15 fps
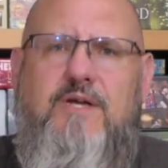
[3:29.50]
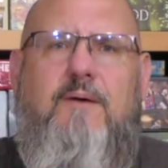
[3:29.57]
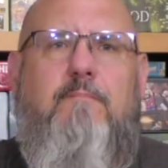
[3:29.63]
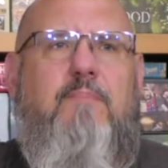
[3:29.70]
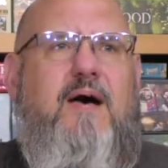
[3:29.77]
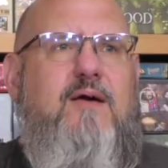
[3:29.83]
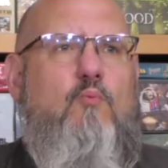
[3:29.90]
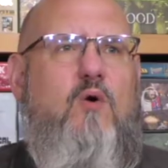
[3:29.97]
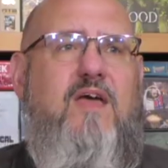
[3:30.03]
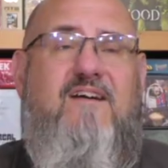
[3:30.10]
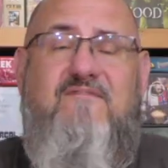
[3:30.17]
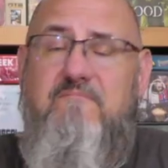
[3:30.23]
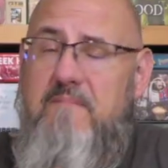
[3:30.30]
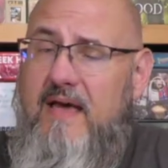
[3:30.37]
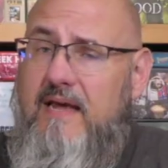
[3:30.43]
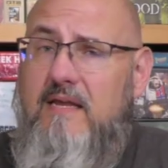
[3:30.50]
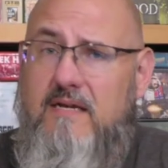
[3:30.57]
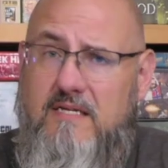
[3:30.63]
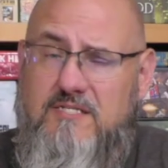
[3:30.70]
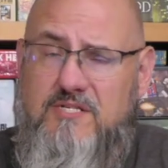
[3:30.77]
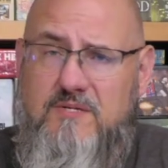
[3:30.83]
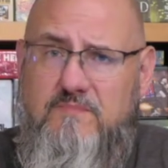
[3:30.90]
by way of
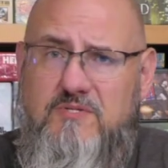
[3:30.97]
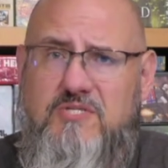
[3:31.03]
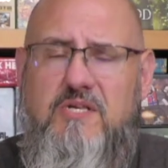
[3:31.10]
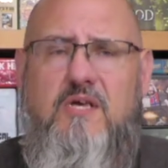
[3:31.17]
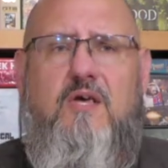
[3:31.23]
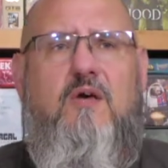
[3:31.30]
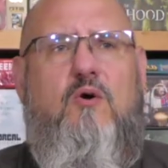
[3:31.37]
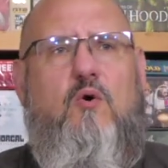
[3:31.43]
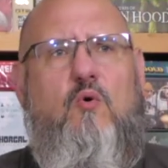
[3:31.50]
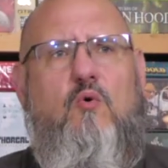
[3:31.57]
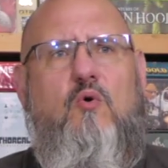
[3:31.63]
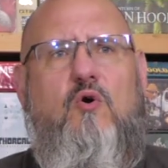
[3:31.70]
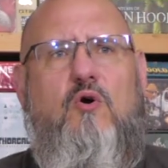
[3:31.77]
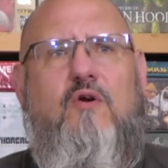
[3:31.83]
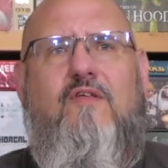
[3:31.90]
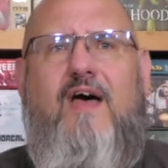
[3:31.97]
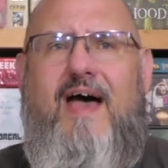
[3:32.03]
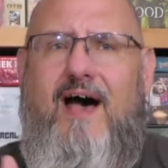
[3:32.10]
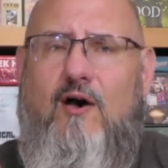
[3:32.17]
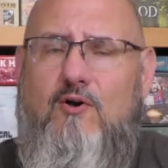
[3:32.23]
mechanisms or how